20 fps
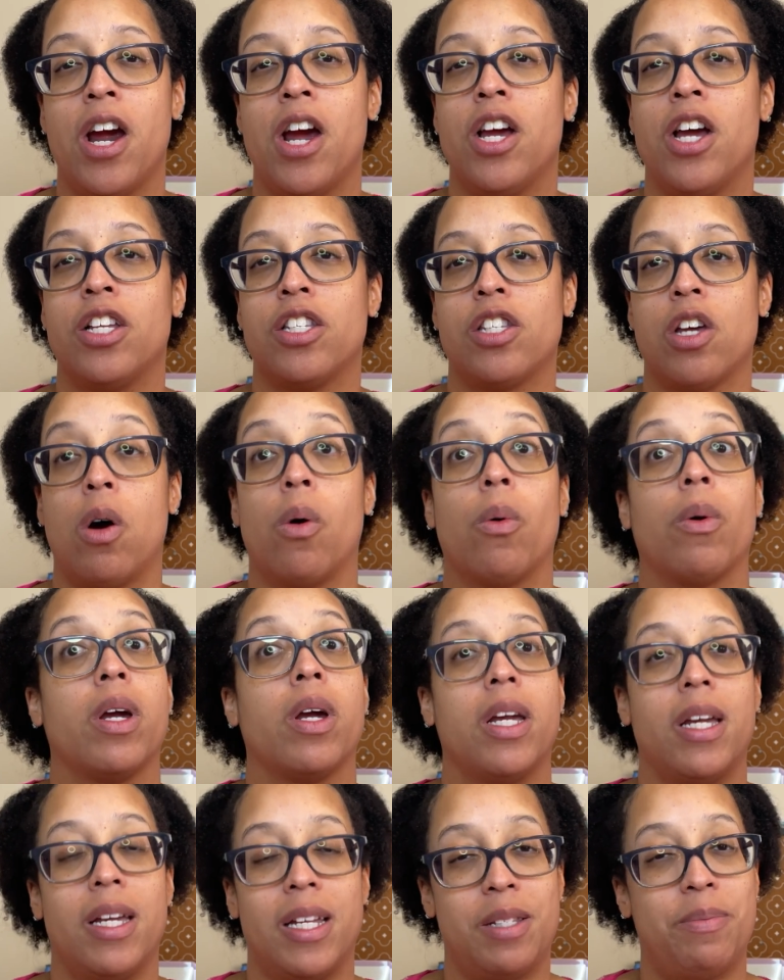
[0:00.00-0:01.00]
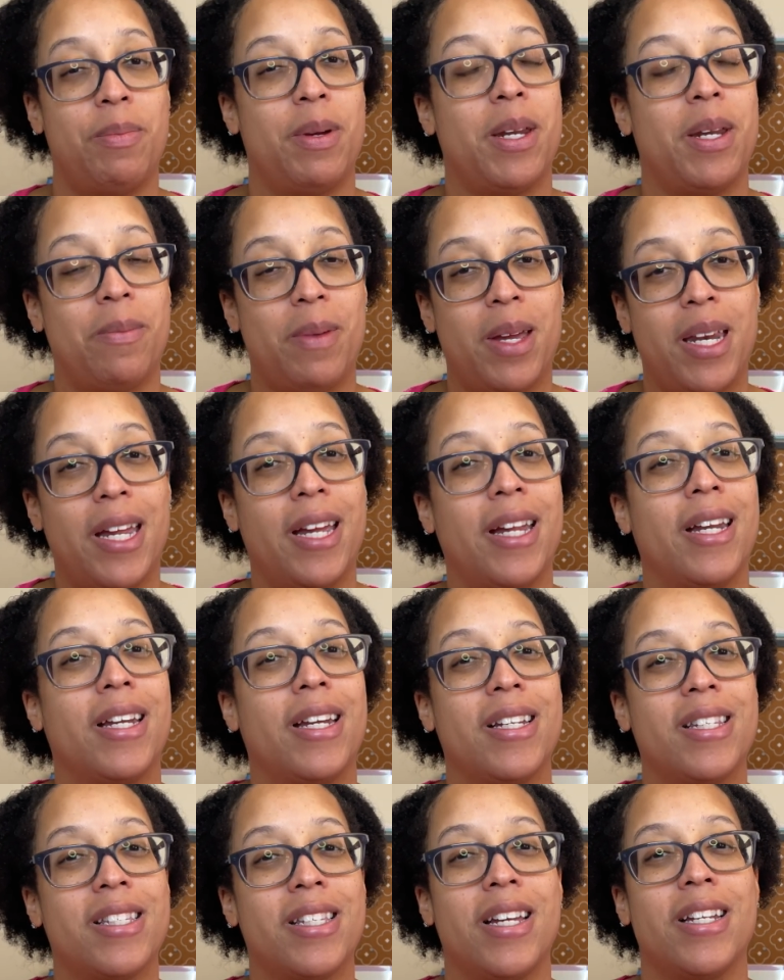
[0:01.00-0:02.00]
So it's been a minute
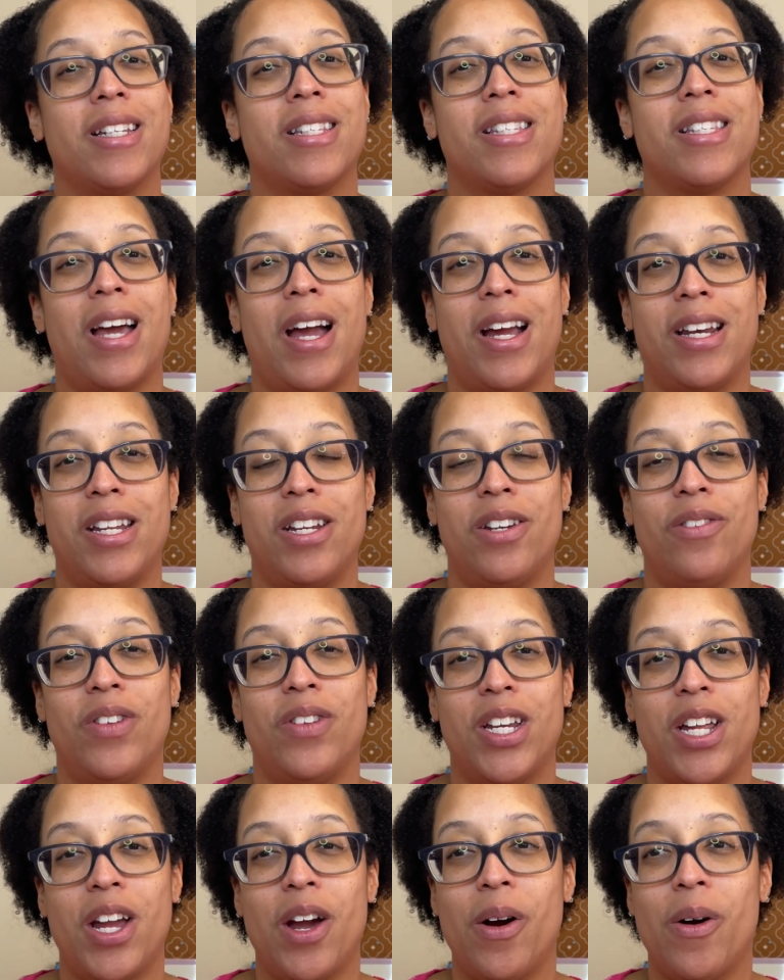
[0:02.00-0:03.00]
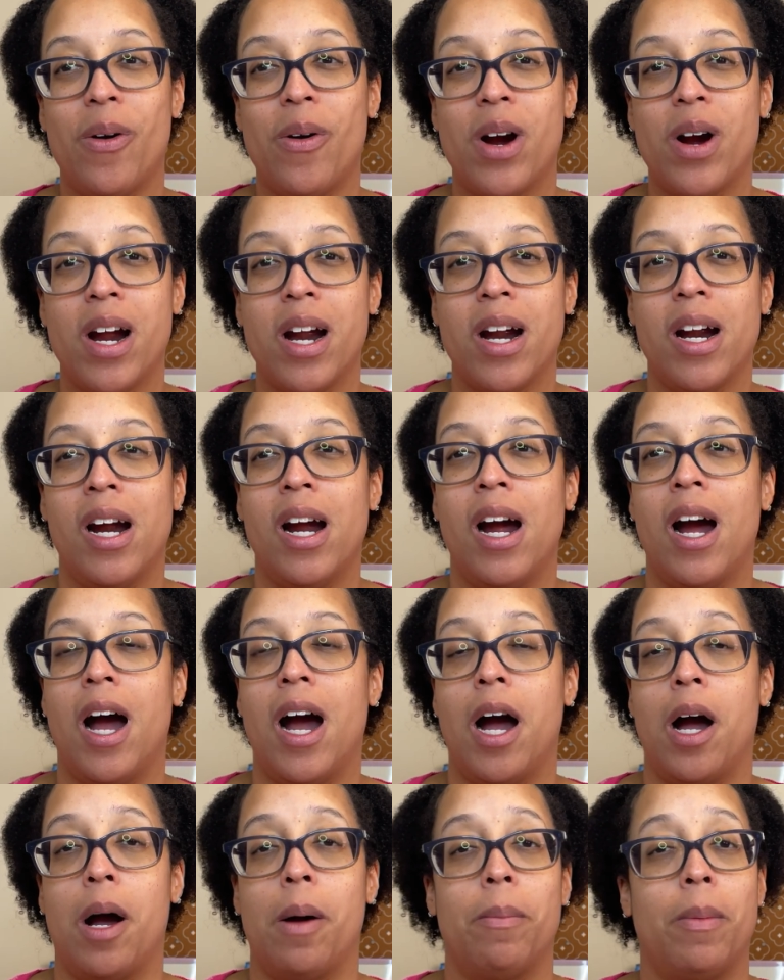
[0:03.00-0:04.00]
since I did a video
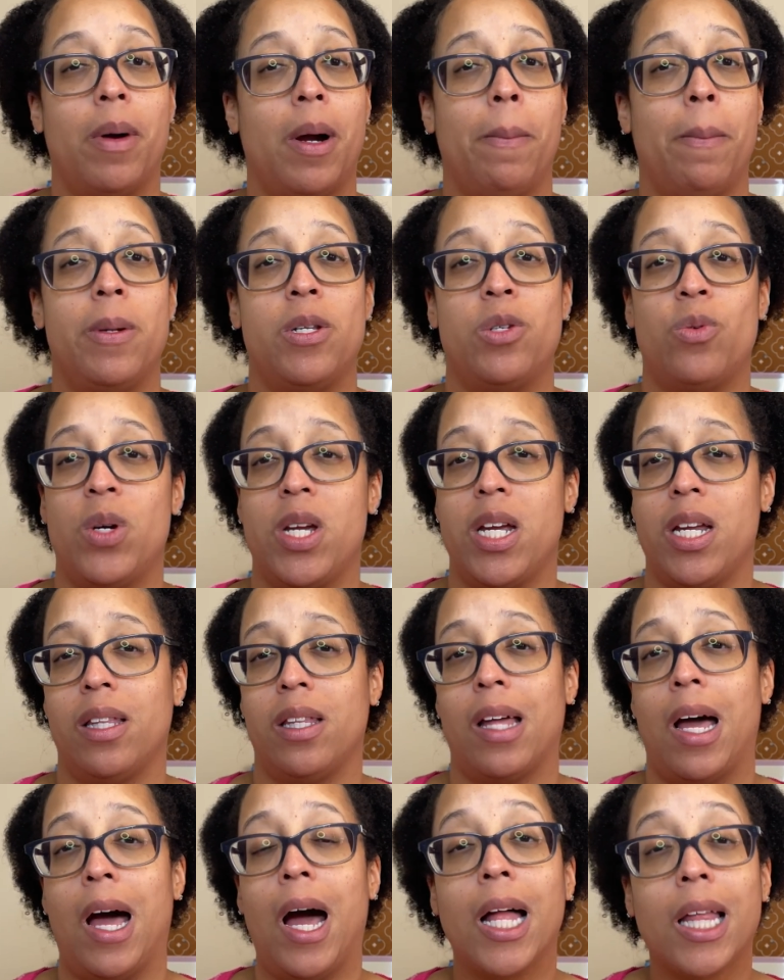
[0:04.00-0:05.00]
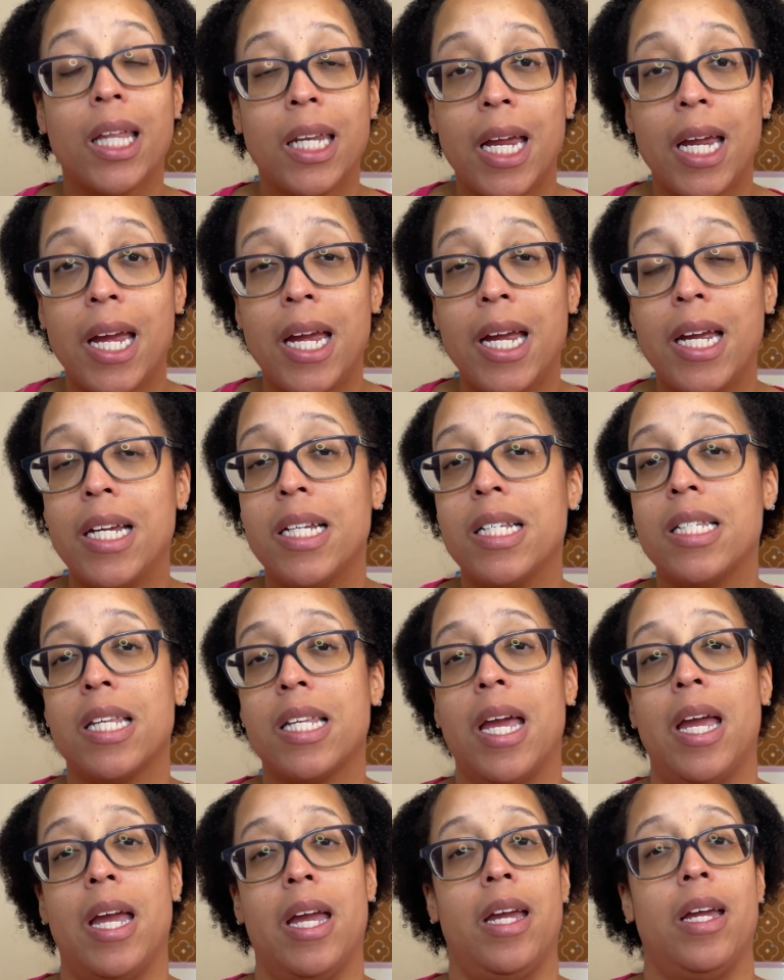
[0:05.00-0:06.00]
between the holidays
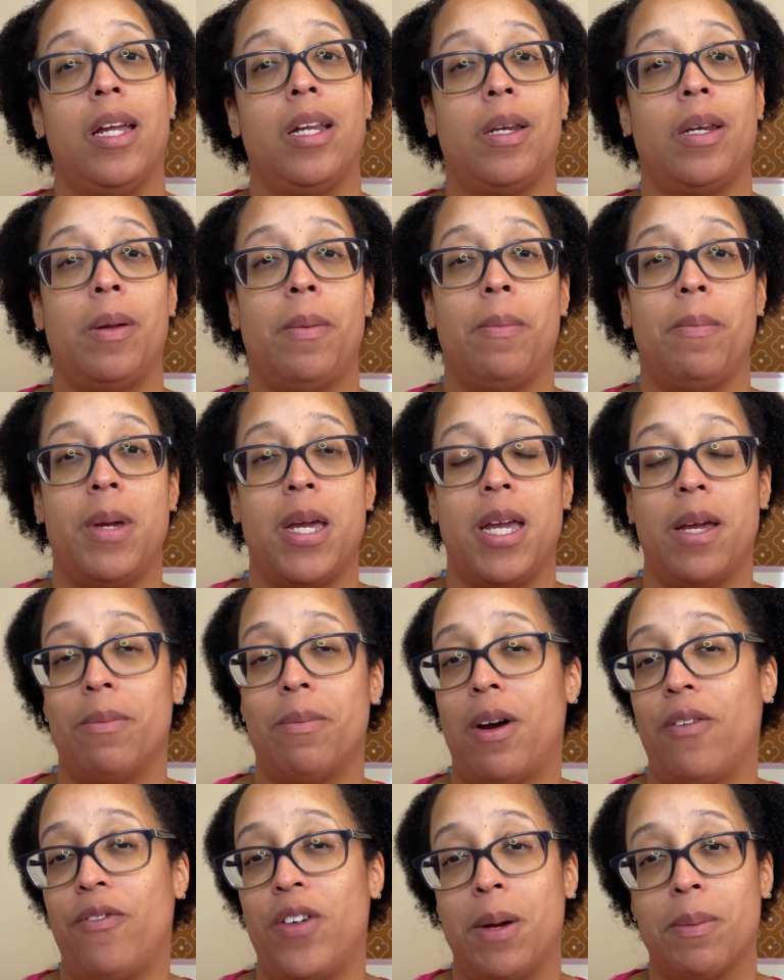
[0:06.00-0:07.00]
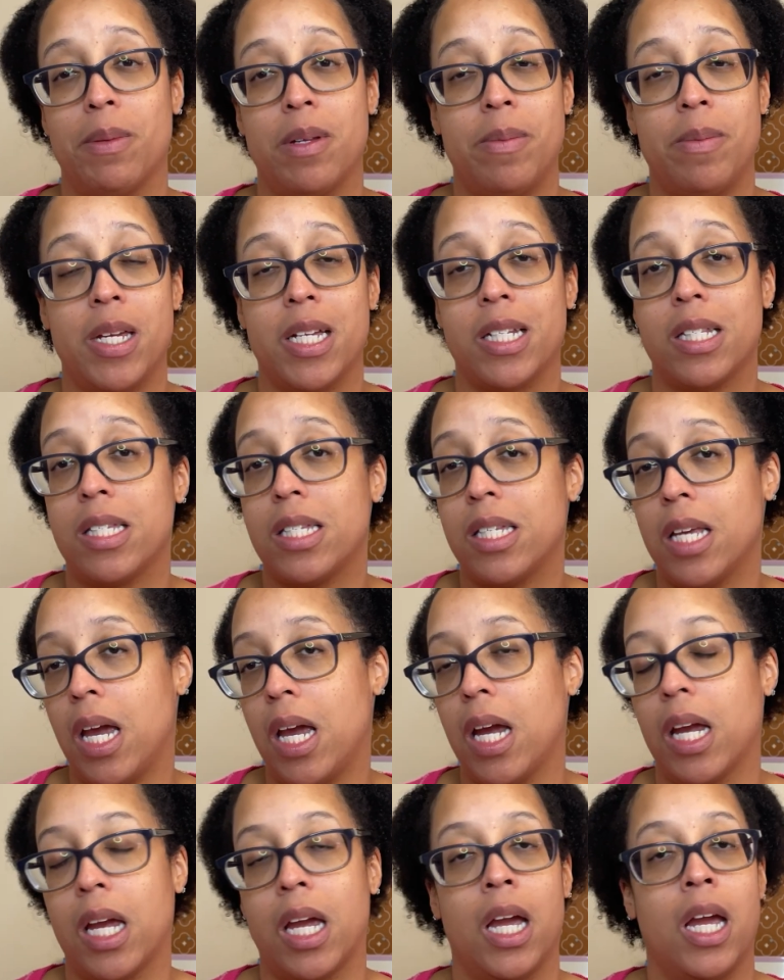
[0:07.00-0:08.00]
and me and my family being
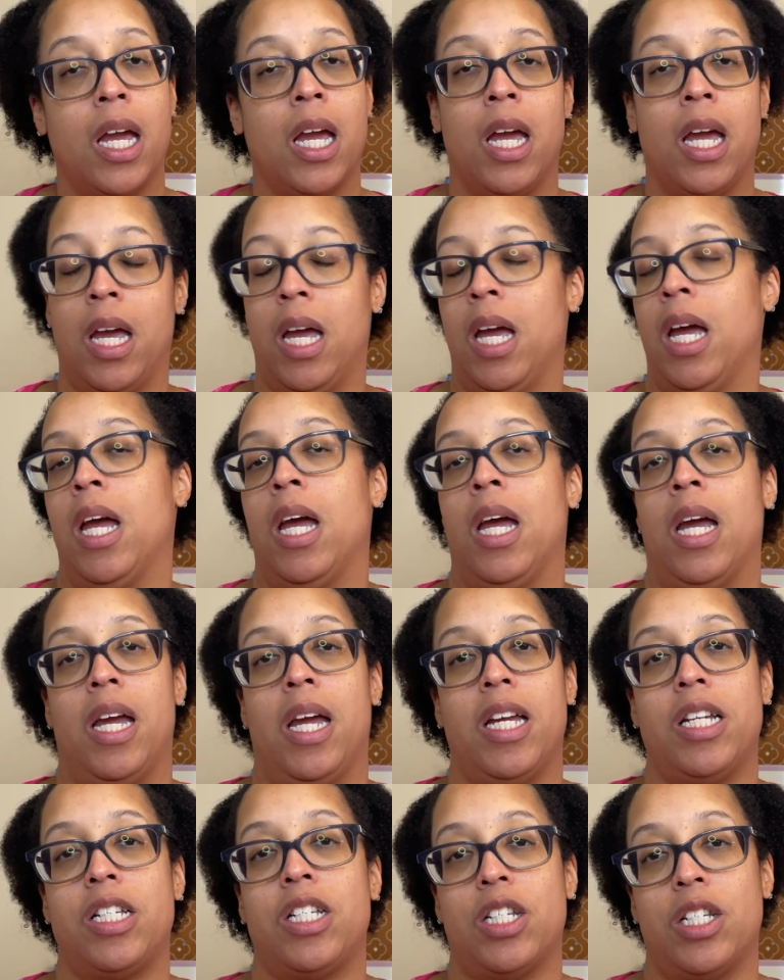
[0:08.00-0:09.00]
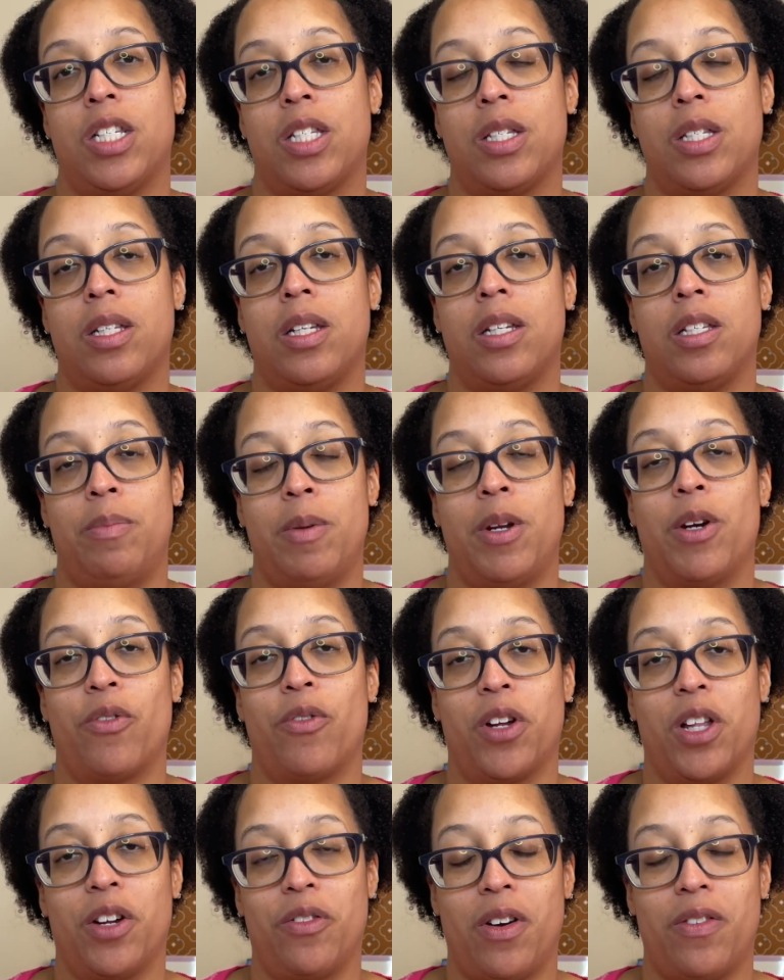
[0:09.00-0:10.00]
sick. It's been a
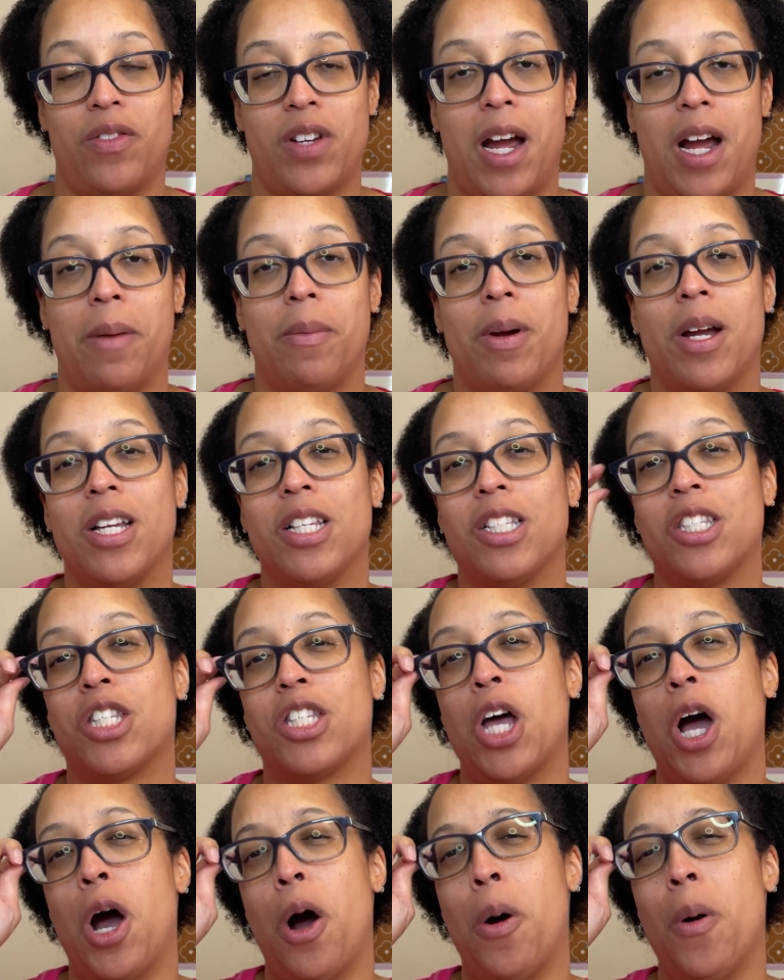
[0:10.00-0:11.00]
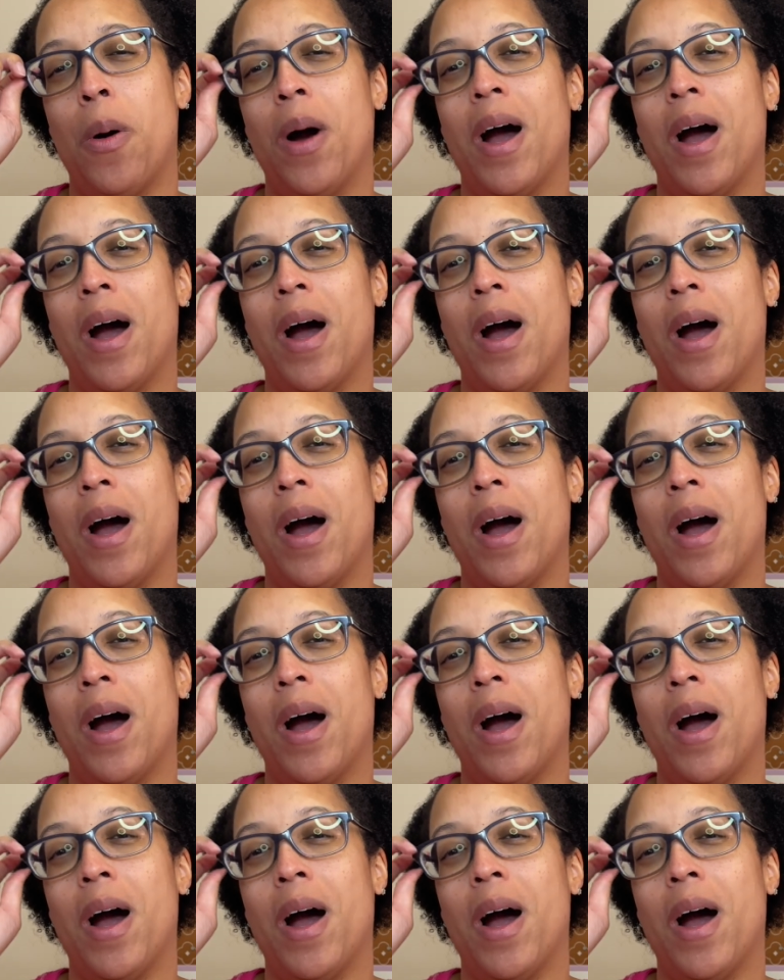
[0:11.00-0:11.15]
really rough time. So